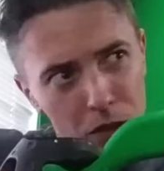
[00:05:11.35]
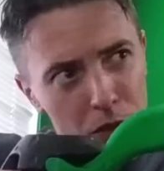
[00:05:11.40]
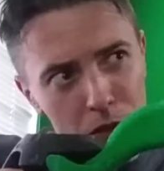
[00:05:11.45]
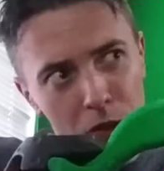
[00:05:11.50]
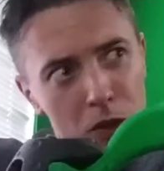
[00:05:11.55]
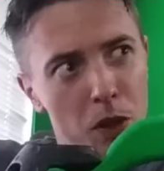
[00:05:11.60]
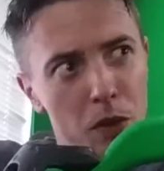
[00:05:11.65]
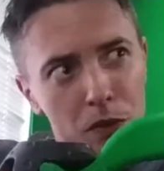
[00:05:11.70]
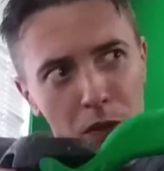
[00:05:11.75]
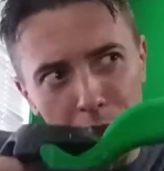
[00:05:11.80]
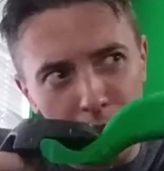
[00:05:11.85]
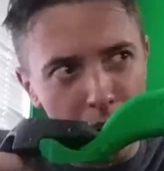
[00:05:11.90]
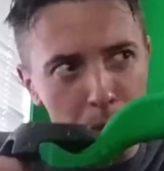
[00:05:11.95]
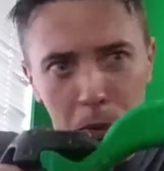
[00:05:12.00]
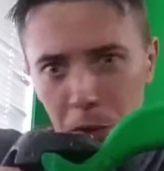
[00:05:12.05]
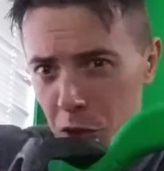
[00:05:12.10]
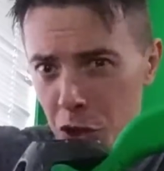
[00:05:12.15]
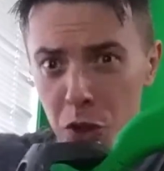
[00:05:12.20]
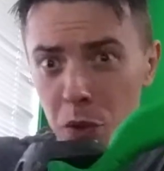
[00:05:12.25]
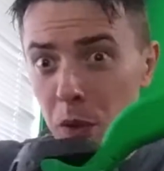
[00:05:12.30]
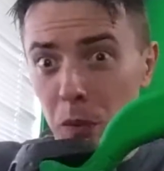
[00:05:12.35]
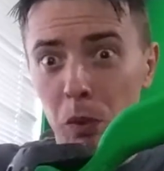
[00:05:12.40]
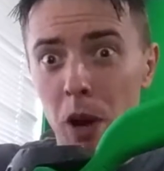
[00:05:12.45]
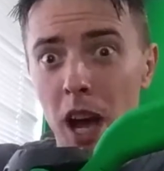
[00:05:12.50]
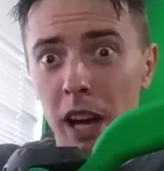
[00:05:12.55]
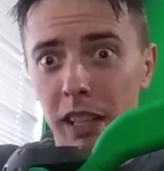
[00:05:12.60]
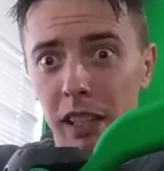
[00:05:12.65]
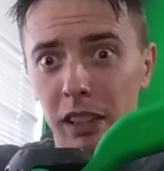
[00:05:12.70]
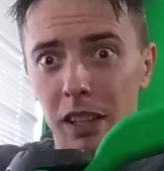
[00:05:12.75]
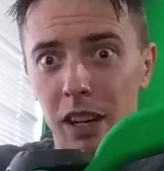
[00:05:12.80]
So for example, you're shooting a
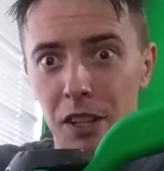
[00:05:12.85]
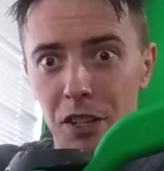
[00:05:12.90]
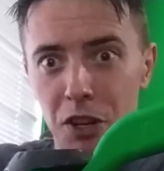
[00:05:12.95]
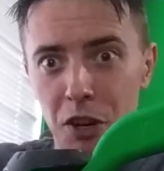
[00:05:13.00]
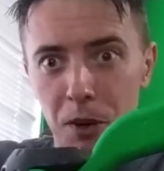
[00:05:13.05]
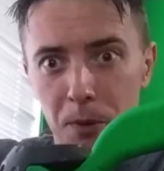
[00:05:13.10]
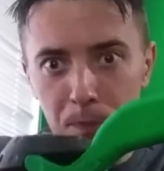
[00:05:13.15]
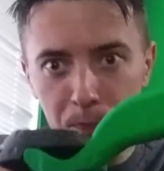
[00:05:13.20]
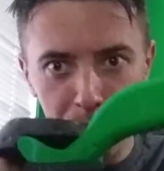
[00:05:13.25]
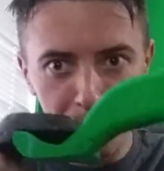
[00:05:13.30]
rocket launcher.